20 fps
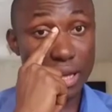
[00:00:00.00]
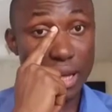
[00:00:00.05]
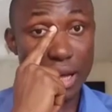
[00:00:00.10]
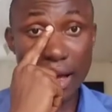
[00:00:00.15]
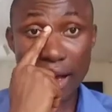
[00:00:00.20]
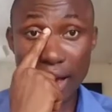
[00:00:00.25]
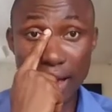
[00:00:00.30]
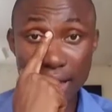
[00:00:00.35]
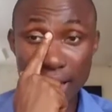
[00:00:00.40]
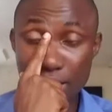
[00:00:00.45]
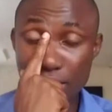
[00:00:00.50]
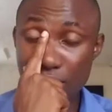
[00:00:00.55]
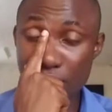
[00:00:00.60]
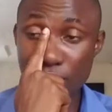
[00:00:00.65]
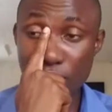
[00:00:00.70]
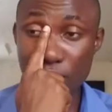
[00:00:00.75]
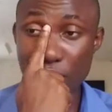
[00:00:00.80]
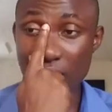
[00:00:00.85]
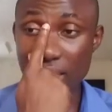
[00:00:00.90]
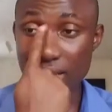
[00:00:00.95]
I hate the
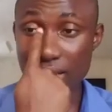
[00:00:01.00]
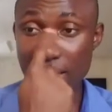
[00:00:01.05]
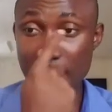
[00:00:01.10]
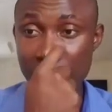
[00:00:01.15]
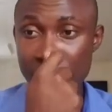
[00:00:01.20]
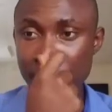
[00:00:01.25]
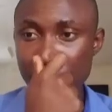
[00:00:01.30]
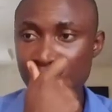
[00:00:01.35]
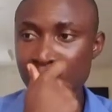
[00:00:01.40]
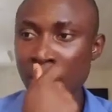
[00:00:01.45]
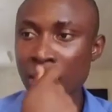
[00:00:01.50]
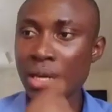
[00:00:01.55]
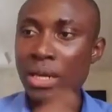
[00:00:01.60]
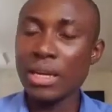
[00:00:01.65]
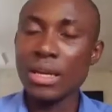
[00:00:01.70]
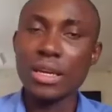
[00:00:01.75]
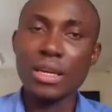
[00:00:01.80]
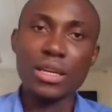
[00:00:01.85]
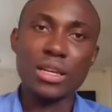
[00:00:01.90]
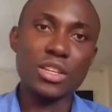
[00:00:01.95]
fact that
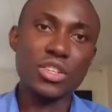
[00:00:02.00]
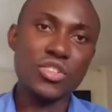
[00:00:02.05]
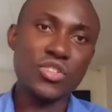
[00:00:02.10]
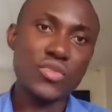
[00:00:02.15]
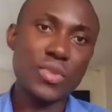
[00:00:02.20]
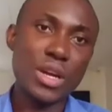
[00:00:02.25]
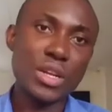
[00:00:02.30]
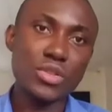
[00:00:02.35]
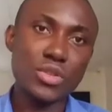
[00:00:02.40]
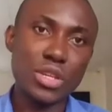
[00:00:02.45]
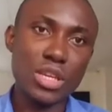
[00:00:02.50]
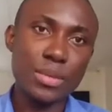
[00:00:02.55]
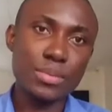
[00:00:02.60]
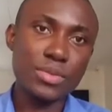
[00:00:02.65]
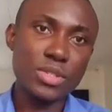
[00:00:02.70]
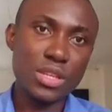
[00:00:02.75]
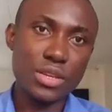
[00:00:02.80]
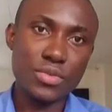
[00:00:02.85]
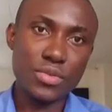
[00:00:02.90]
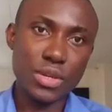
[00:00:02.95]
he's trying to keep
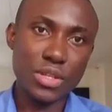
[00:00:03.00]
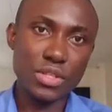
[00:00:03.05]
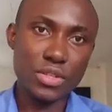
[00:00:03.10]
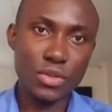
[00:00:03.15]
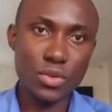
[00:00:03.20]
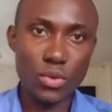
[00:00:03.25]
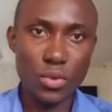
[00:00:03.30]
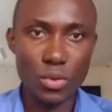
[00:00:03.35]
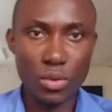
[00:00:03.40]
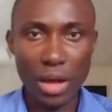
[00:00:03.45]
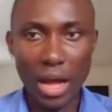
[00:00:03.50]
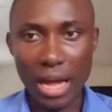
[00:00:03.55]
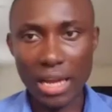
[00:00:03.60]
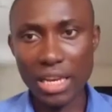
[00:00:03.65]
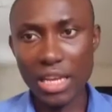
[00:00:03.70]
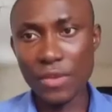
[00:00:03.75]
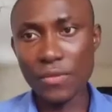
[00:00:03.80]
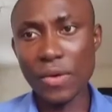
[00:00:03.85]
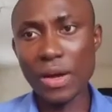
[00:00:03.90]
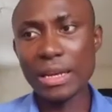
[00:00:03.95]
secrets, and
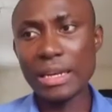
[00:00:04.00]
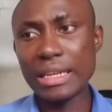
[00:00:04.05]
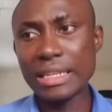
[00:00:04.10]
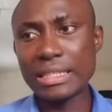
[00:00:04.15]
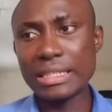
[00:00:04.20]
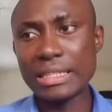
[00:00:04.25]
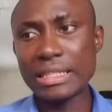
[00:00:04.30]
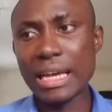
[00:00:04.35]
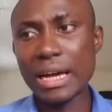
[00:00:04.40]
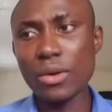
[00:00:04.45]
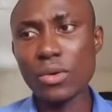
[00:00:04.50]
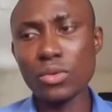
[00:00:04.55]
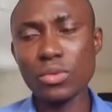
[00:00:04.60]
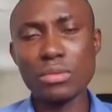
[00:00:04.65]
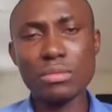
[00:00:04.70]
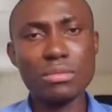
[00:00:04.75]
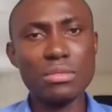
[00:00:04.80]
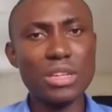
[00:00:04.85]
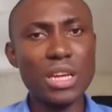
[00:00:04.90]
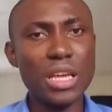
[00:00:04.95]
if Anissa could
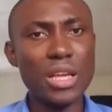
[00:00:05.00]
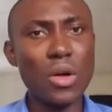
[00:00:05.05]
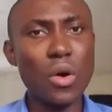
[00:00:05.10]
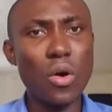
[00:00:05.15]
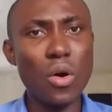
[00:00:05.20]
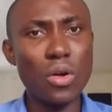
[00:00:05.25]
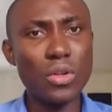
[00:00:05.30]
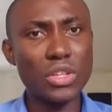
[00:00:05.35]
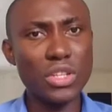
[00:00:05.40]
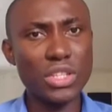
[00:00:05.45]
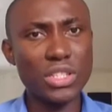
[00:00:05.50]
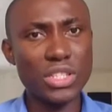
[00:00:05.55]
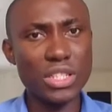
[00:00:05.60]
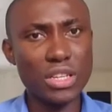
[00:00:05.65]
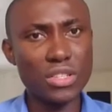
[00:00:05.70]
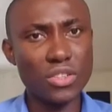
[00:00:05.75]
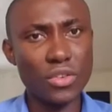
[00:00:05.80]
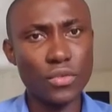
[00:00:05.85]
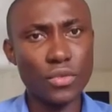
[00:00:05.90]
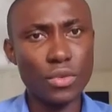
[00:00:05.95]
take all these
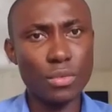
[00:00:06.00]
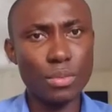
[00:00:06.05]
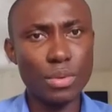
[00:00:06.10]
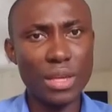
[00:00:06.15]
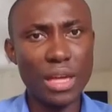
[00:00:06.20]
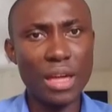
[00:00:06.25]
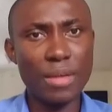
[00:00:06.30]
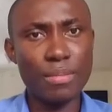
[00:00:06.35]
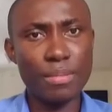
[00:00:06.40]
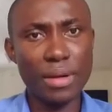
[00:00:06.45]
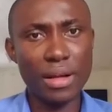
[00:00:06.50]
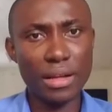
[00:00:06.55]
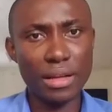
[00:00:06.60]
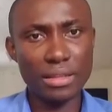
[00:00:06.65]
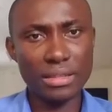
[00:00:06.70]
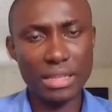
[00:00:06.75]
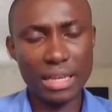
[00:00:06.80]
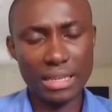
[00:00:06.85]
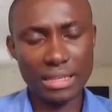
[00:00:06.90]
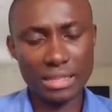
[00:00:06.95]
years of you behind
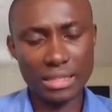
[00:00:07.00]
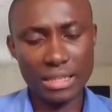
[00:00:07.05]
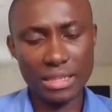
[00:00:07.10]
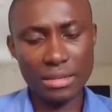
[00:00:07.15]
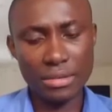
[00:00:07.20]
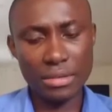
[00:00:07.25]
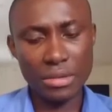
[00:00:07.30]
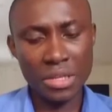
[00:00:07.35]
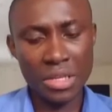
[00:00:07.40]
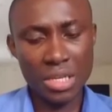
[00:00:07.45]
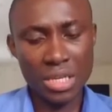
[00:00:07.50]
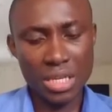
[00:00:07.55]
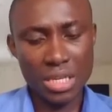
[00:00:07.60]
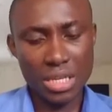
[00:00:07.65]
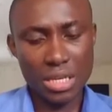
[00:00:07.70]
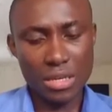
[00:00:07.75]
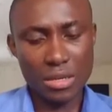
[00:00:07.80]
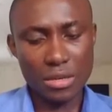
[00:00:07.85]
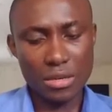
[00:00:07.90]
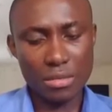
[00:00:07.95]
bars and still
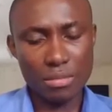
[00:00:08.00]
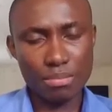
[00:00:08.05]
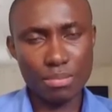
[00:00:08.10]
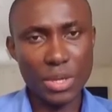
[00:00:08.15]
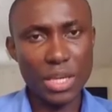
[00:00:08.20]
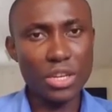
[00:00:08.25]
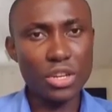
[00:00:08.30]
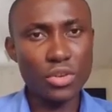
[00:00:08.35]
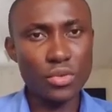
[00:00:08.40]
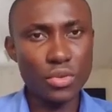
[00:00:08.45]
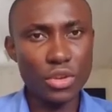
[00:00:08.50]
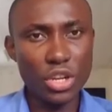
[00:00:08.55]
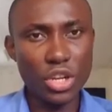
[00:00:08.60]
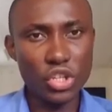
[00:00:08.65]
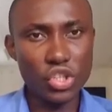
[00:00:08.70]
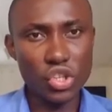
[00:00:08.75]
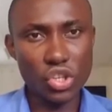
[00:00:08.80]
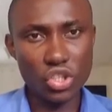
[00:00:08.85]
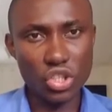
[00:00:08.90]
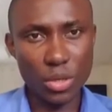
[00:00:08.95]
be in a
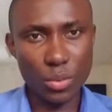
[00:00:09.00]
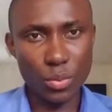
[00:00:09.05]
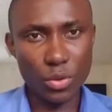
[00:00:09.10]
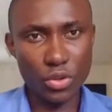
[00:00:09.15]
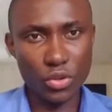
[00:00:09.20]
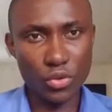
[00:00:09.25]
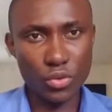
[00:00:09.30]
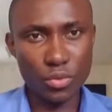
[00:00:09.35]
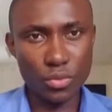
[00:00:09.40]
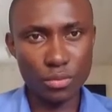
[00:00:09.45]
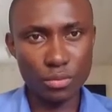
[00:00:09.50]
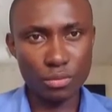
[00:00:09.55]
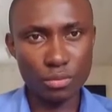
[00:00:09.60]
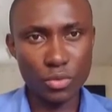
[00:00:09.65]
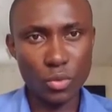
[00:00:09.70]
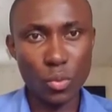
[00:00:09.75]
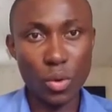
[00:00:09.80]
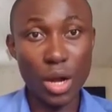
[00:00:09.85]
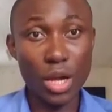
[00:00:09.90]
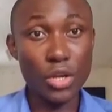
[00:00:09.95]
relationship with you
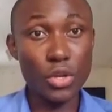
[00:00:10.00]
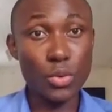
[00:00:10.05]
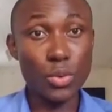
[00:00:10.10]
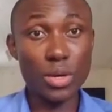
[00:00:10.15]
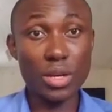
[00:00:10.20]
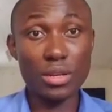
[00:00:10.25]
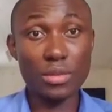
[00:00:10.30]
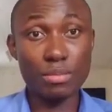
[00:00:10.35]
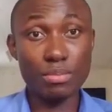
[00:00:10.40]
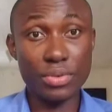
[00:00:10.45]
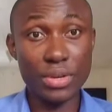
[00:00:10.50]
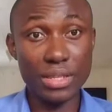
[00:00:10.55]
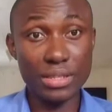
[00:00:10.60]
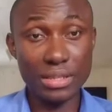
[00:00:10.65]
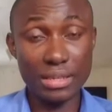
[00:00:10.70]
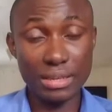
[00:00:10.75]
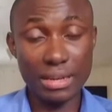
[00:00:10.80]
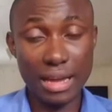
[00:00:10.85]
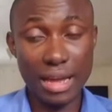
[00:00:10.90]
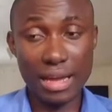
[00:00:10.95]
while you were in
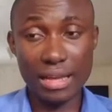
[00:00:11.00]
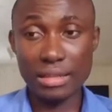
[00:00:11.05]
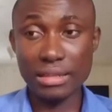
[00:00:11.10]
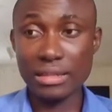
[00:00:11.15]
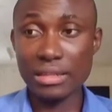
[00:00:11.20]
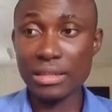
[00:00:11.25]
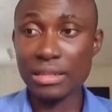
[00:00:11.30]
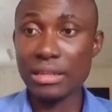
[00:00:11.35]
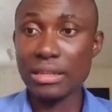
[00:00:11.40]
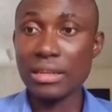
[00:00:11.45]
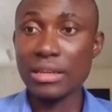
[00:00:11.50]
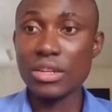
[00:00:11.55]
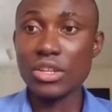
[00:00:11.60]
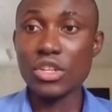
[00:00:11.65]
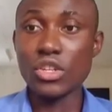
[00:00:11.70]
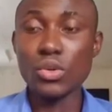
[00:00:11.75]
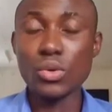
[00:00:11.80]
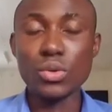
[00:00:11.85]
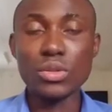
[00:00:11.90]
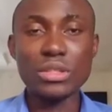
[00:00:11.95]
prison, and
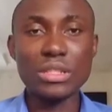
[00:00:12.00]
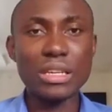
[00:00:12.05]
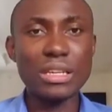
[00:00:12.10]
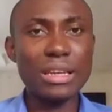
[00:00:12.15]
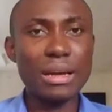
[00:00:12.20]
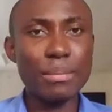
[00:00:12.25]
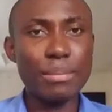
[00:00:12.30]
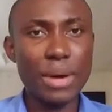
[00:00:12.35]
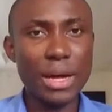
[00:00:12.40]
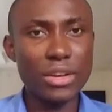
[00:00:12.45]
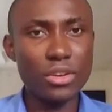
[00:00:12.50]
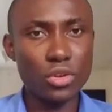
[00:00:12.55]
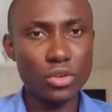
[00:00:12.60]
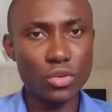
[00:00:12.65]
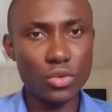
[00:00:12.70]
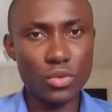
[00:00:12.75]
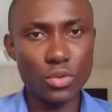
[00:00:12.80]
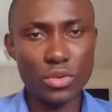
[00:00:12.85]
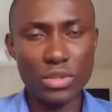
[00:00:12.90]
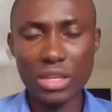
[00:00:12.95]
didn't abandon
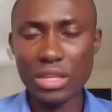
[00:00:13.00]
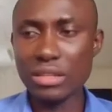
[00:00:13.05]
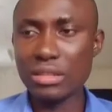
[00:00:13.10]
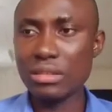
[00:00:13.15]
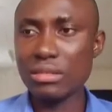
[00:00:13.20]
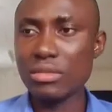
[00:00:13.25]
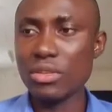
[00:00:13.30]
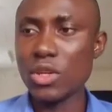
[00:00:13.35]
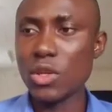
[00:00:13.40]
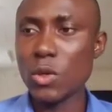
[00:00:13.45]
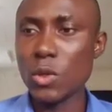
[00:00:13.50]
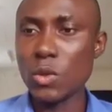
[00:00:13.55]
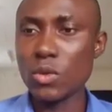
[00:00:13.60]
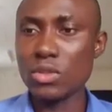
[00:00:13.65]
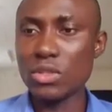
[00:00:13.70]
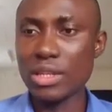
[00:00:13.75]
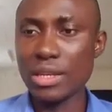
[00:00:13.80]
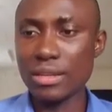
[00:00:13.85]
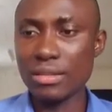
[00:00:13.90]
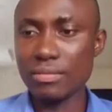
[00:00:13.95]
you,
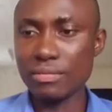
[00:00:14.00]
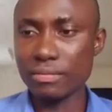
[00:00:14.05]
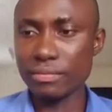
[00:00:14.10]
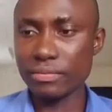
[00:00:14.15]
didn't